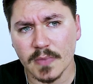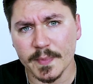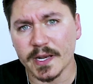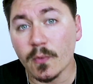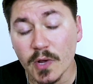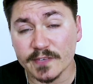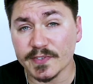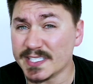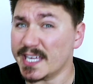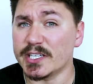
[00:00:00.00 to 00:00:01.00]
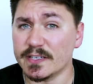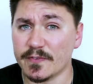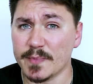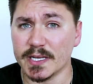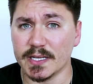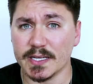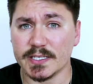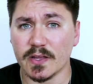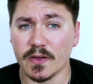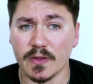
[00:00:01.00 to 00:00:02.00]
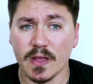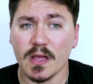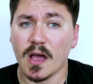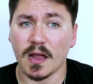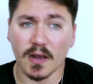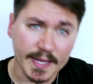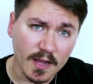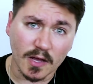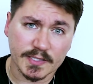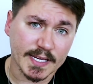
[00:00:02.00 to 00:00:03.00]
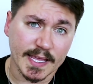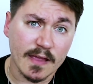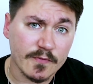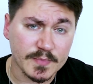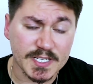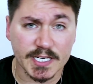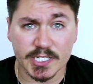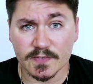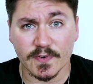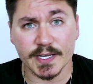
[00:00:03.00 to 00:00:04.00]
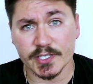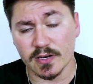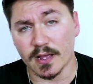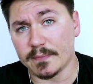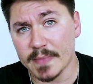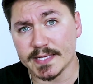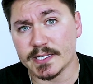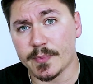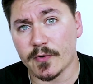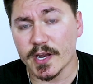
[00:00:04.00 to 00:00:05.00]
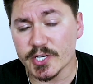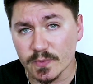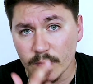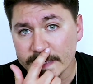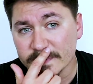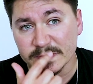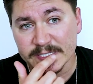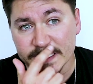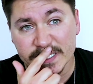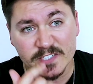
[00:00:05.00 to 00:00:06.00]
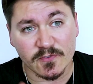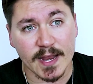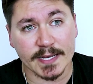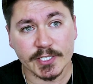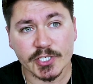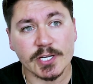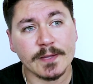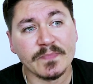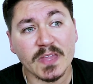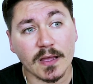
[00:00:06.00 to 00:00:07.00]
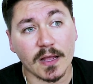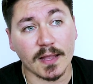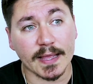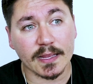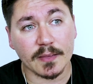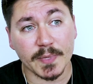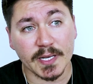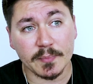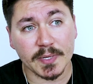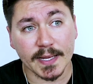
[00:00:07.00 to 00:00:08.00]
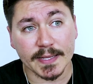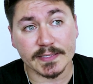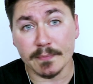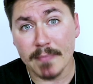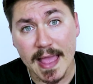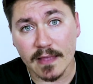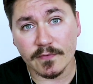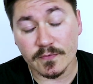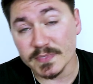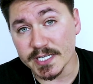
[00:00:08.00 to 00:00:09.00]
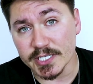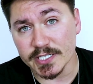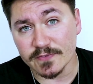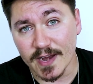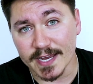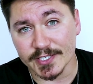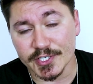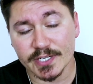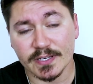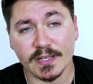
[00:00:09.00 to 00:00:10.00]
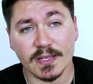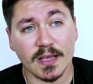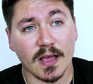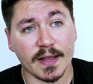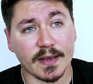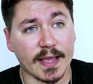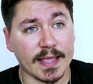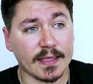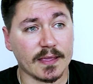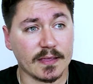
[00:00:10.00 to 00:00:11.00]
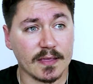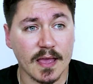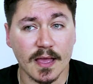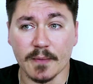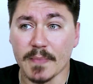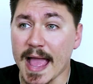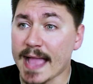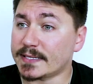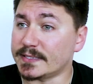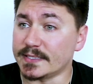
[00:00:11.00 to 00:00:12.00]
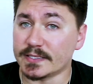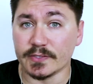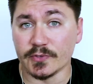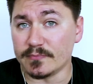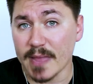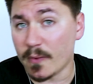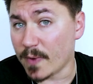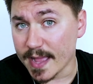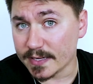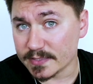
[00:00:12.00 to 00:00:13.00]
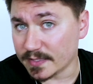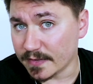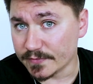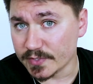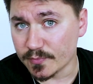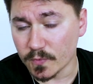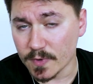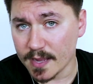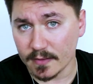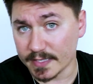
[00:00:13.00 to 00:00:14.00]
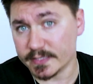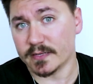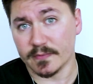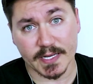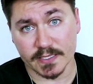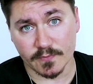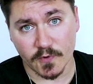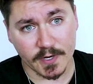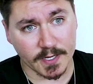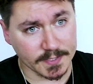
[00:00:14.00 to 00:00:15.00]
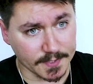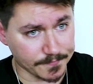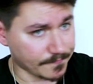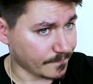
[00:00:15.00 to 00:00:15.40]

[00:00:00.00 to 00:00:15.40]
I mean, I worked for TG for many years, so I like Hard to Get from TG's range. I like Matte Separation Wax from TG's range. I like Manipulator Matte from TG's range. I like Axe's new matte wax that they've just brought out. That's an amazing product.